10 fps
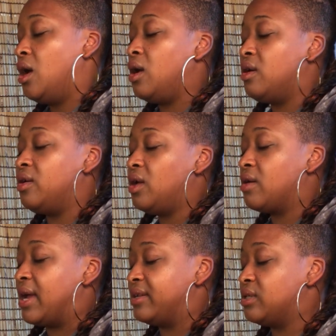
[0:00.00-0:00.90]
Oh,
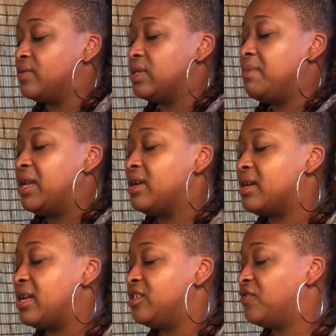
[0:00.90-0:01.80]
okay, so somebody
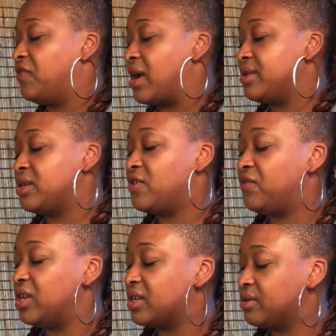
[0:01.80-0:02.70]
ignited your fire, then you're
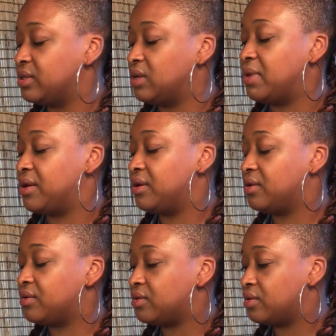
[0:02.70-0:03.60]
feeling guilty about it.